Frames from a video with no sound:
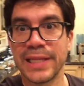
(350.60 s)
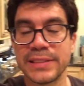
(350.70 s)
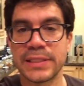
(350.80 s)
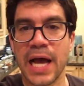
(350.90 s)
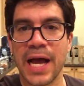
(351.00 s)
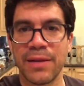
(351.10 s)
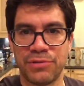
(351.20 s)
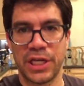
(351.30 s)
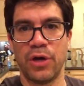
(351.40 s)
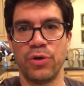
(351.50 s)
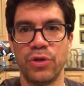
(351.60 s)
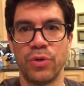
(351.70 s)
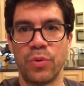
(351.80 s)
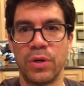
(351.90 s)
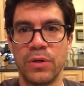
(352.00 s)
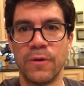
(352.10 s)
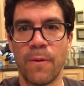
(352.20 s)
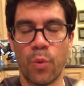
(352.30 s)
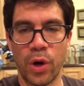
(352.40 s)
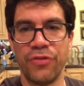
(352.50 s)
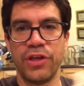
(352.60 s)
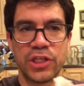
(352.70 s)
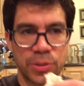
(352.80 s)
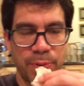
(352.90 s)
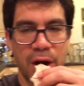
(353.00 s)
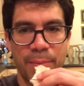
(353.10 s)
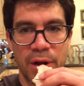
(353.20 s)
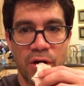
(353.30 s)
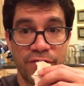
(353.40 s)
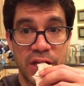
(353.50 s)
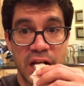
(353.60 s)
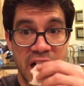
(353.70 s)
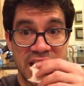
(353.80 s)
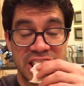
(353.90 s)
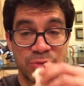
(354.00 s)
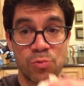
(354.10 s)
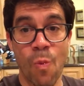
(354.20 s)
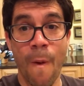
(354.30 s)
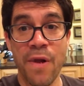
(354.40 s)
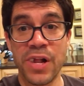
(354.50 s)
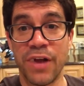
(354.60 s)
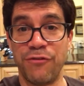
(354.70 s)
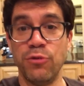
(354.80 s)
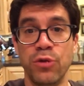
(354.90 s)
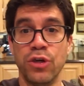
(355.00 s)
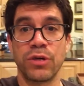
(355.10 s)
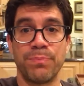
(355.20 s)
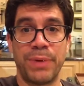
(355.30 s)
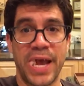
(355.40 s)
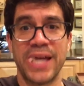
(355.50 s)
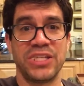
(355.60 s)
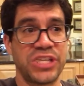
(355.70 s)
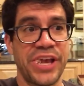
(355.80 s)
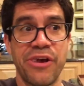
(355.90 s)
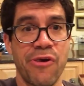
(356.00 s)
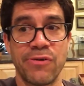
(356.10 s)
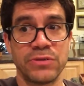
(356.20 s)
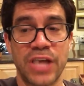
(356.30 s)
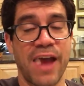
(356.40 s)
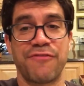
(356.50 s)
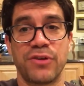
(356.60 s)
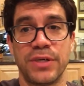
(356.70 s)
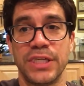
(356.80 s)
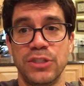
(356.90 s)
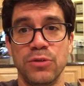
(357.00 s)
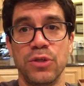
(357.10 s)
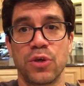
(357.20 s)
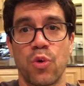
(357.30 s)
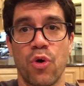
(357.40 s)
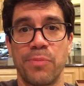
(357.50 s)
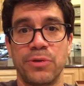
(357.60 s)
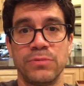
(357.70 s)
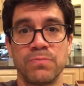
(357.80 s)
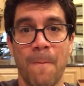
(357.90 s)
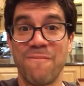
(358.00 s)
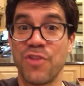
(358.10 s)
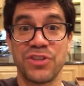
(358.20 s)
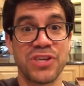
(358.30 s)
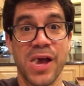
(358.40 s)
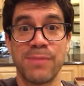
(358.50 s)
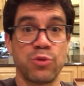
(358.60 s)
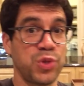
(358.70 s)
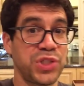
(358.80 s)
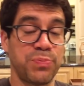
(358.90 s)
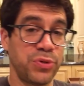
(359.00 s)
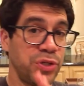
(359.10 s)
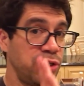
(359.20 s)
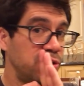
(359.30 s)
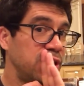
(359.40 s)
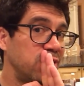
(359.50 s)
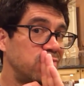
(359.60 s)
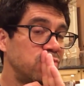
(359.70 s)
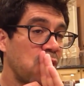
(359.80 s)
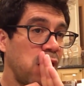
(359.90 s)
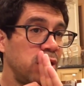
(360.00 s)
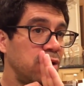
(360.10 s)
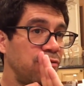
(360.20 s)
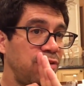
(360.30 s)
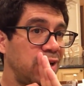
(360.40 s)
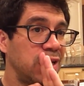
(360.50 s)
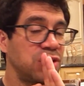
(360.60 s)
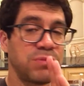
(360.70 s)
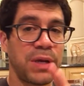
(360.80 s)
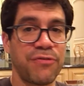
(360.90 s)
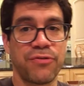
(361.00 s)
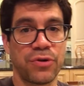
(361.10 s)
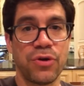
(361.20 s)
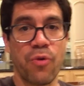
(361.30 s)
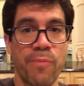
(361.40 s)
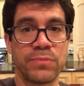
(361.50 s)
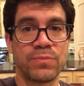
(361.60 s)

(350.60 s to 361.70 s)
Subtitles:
Let time tell you. Run the experiment on veganism. If you look bad as hell after it, you look horrible, then time's whispering in your ear. Veganism ain't for you.